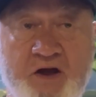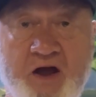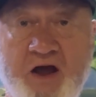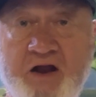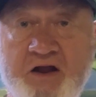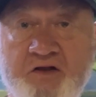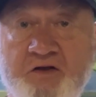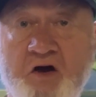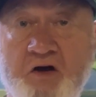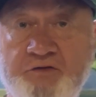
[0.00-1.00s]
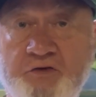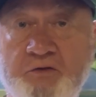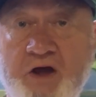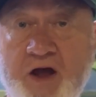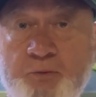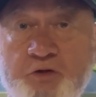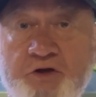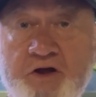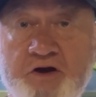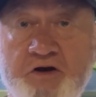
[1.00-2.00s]
And it also came with
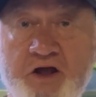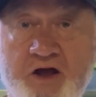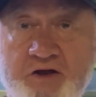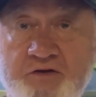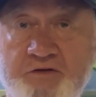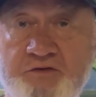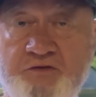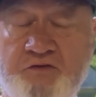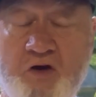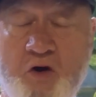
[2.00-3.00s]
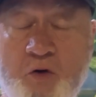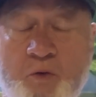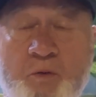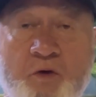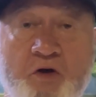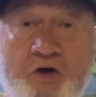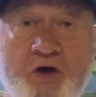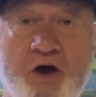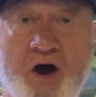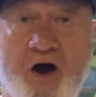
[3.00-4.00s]
internet. So
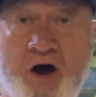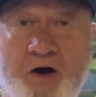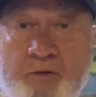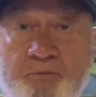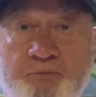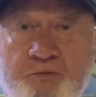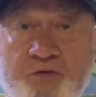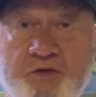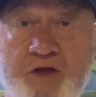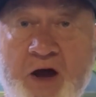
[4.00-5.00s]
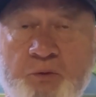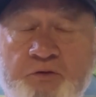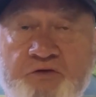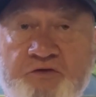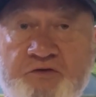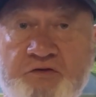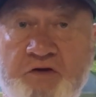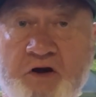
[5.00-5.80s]
that was